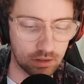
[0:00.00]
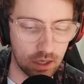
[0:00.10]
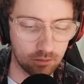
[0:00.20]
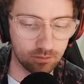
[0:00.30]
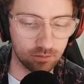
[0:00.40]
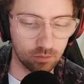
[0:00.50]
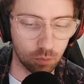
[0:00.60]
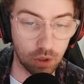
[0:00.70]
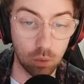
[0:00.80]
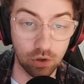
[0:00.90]

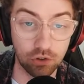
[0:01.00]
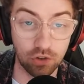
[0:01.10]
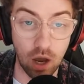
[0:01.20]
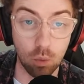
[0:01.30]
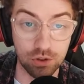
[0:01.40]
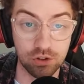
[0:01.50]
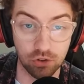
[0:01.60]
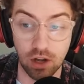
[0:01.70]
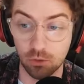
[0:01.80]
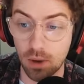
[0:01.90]
But I want to start with
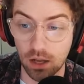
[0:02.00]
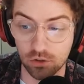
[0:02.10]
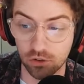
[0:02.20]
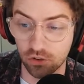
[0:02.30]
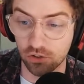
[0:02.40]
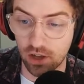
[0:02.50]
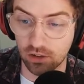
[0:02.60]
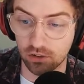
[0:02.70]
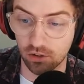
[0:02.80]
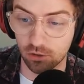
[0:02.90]
tonight's match just because
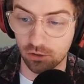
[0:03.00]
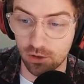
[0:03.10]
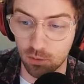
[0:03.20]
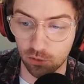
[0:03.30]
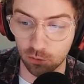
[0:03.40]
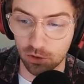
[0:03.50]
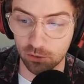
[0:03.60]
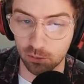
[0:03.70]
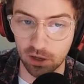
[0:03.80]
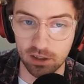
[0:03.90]
that's obviously the most
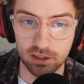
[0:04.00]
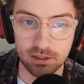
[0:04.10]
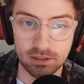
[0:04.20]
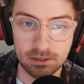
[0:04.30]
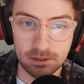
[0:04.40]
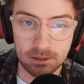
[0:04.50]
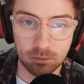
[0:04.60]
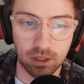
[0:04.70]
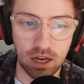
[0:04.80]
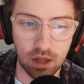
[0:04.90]
recent one.
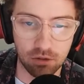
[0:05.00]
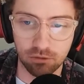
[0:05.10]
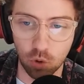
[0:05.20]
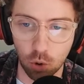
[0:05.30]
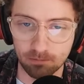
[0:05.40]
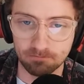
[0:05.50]
Macarthur 4.